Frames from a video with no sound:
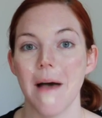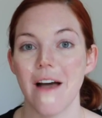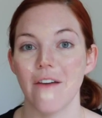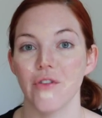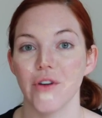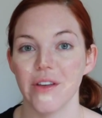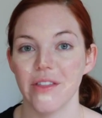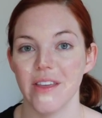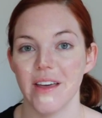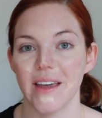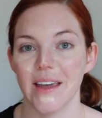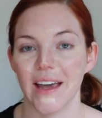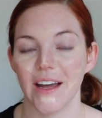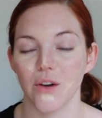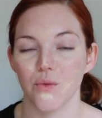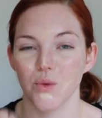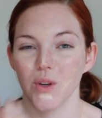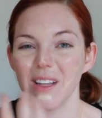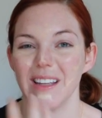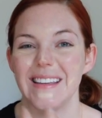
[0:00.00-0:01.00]
everything in
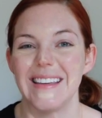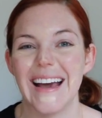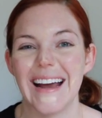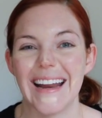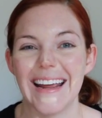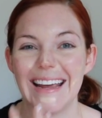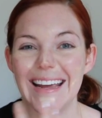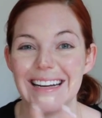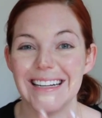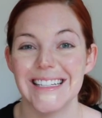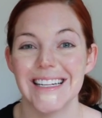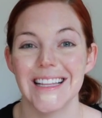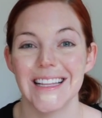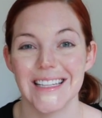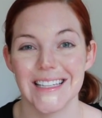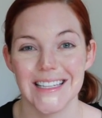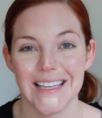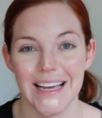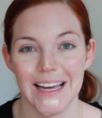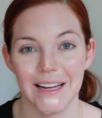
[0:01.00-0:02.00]
and really get it into the
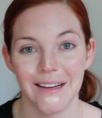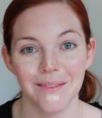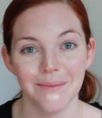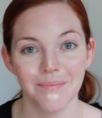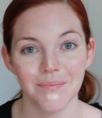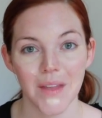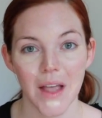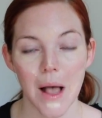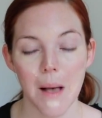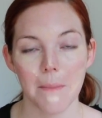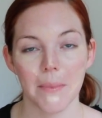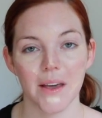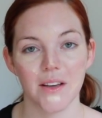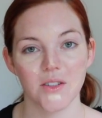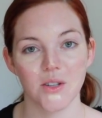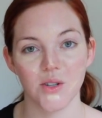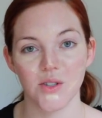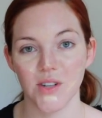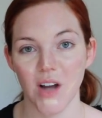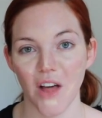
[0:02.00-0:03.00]
skin,
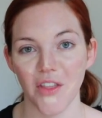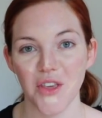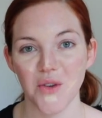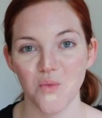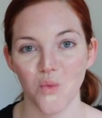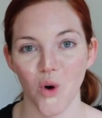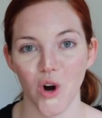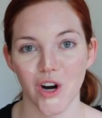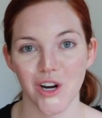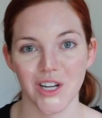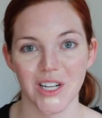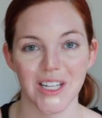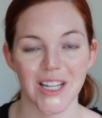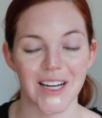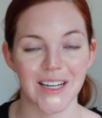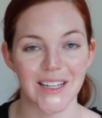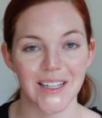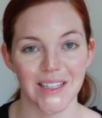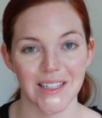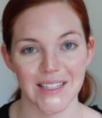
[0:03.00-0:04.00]
because there's nothing worse
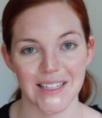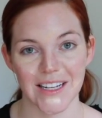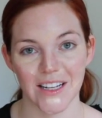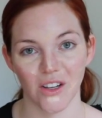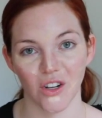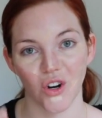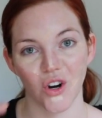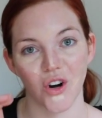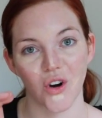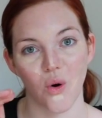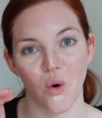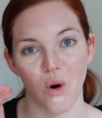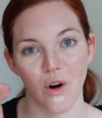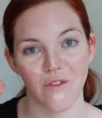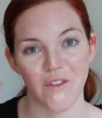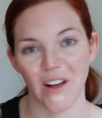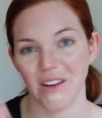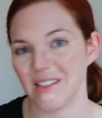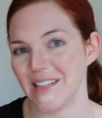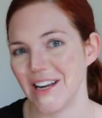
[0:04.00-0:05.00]
than concealer
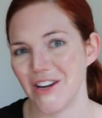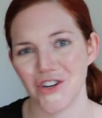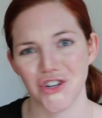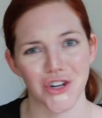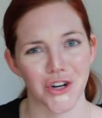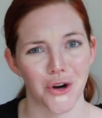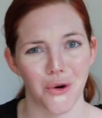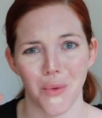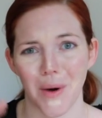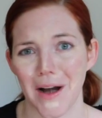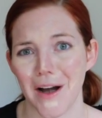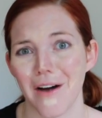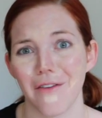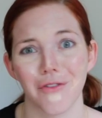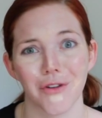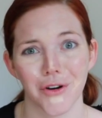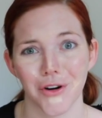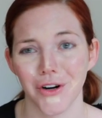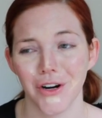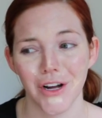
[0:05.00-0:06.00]
or foundation or
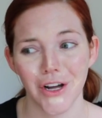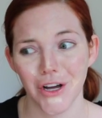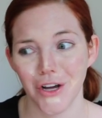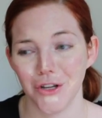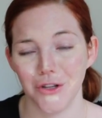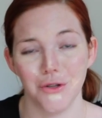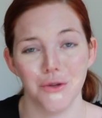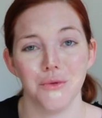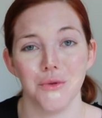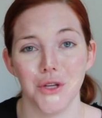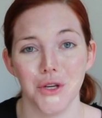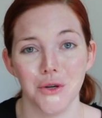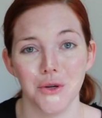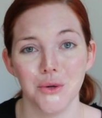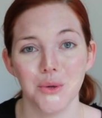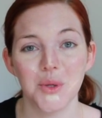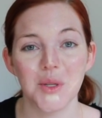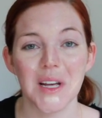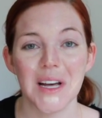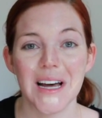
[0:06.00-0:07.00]
whatever you
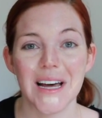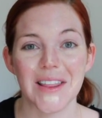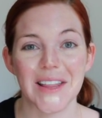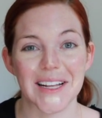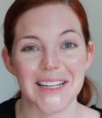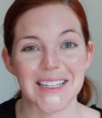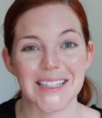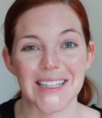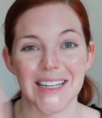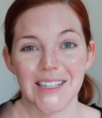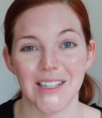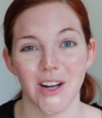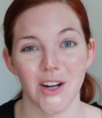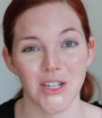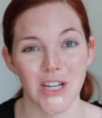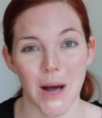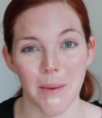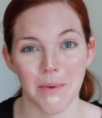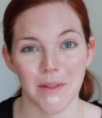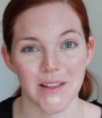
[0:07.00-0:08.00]
use that sits on
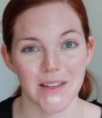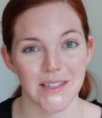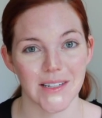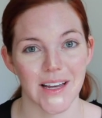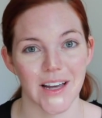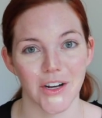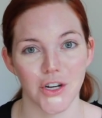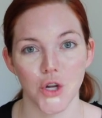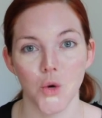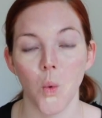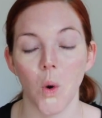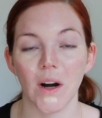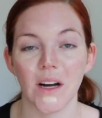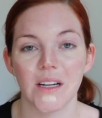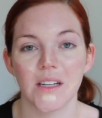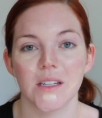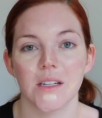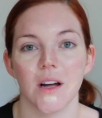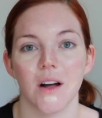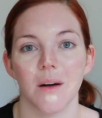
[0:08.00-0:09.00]
top of the skin. You
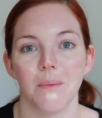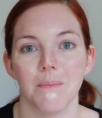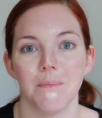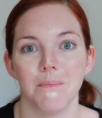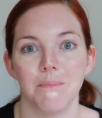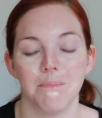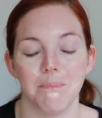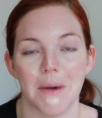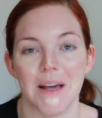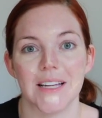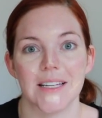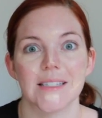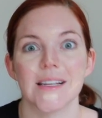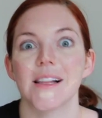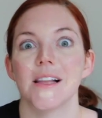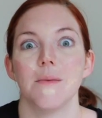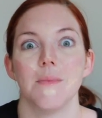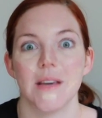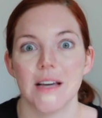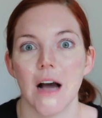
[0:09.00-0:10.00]
want it to
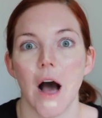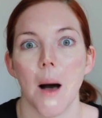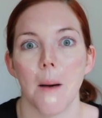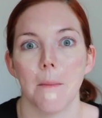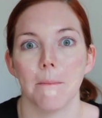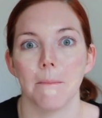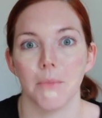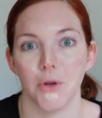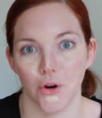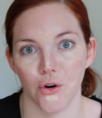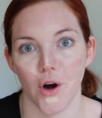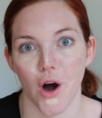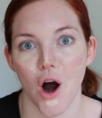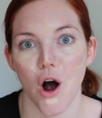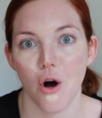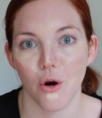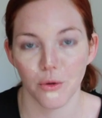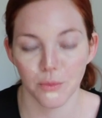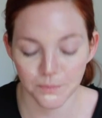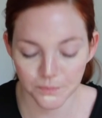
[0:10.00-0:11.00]
basically become your
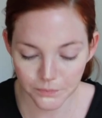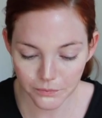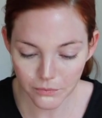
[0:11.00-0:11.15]
own.